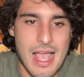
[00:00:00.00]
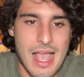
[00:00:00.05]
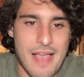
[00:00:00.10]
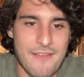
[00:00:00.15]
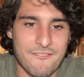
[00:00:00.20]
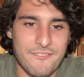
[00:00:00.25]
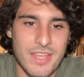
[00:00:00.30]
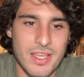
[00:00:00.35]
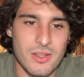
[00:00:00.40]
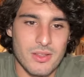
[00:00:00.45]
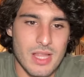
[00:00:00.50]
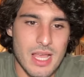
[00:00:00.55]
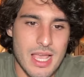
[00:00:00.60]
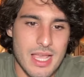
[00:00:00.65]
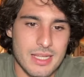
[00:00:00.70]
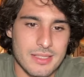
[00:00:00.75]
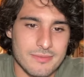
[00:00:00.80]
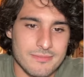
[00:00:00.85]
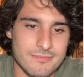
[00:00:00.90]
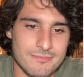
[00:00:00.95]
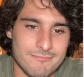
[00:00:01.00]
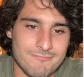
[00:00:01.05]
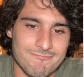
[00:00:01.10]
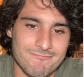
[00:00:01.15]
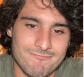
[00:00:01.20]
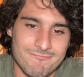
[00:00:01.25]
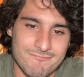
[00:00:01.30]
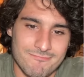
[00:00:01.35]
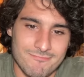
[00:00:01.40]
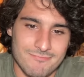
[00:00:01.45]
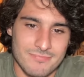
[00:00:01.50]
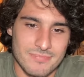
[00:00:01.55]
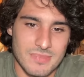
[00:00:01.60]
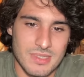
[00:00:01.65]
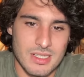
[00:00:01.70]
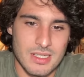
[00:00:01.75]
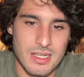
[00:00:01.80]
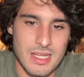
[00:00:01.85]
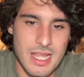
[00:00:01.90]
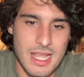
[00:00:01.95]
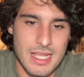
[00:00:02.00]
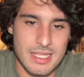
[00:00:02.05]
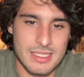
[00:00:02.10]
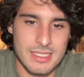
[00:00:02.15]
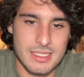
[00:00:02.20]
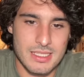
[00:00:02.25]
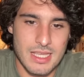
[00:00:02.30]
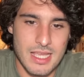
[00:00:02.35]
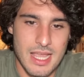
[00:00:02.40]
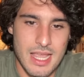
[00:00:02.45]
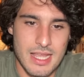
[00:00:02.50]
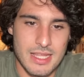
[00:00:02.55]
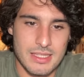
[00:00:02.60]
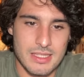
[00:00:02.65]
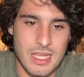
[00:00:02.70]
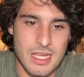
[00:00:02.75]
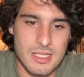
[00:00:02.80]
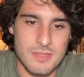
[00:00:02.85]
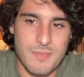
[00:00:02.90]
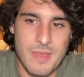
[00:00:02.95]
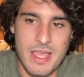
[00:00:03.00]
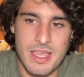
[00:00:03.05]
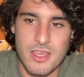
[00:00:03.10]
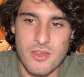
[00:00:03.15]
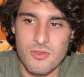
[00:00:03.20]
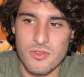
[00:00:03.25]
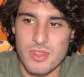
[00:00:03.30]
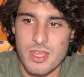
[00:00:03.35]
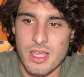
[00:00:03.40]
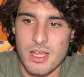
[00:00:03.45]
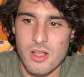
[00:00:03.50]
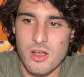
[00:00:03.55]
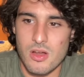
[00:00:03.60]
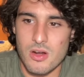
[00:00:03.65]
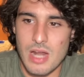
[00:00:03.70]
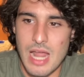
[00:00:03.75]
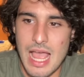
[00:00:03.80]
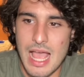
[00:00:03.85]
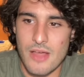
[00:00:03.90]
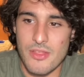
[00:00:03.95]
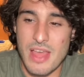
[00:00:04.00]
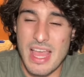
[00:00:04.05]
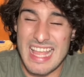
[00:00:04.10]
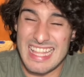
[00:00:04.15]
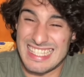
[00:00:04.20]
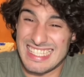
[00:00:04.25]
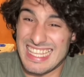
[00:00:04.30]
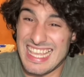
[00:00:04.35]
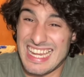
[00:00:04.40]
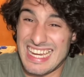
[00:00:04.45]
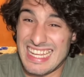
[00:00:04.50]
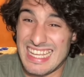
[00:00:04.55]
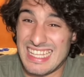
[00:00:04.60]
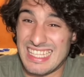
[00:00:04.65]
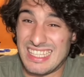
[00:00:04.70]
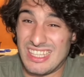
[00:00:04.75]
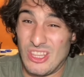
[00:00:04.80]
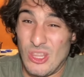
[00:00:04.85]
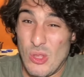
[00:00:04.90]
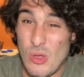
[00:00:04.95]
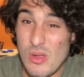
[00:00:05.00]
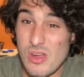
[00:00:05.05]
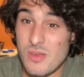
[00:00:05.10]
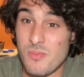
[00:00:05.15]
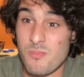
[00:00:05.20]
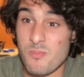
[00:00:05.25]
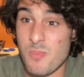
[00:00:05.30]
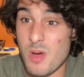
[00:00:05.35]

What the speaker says: I feel like it does make you think on how that's gonna look.